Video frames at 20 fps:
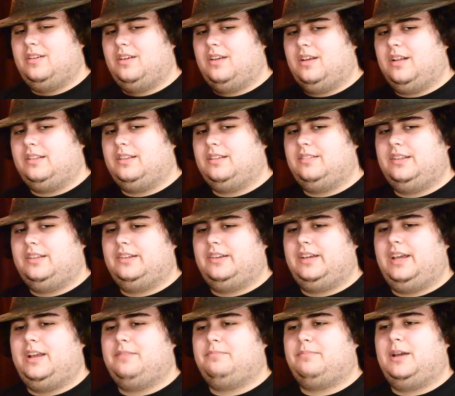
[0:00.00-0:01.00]
A little
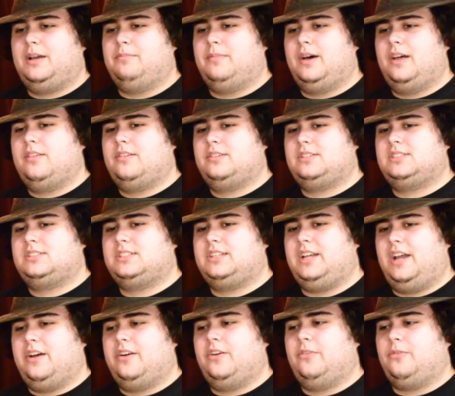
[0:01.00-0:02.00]
hint: my mother is
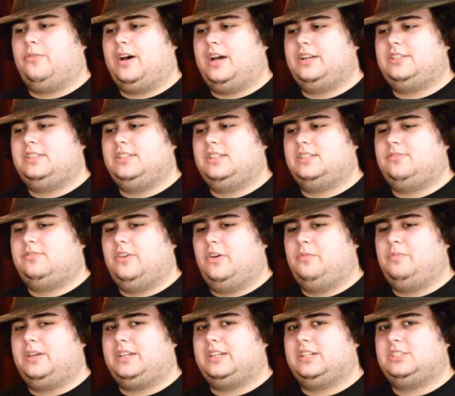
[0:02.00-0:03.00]
scared of watching this
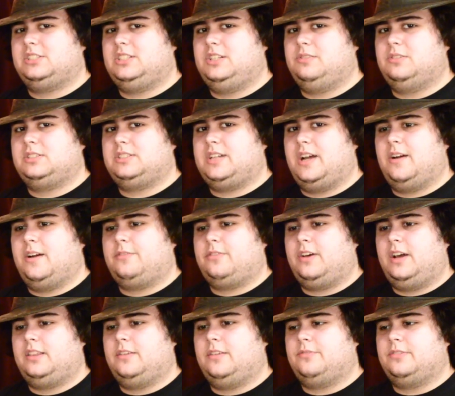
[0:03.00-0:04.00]
film because she was
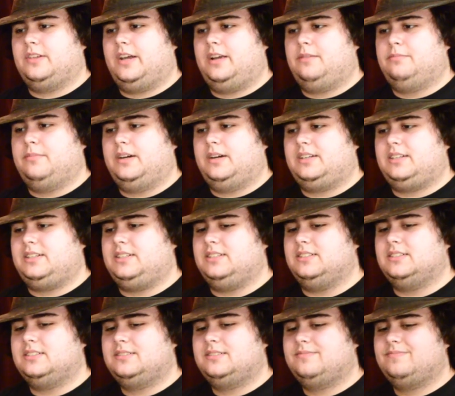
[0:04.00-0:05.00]
terrified of the flying
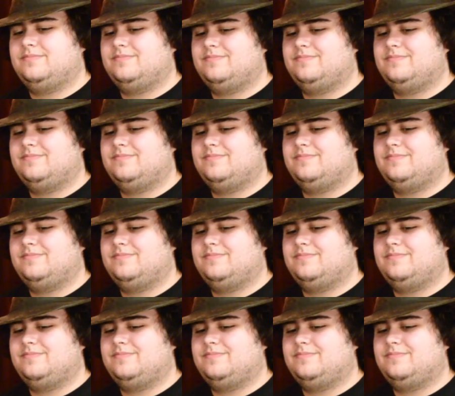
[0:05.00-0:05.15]
monkeys.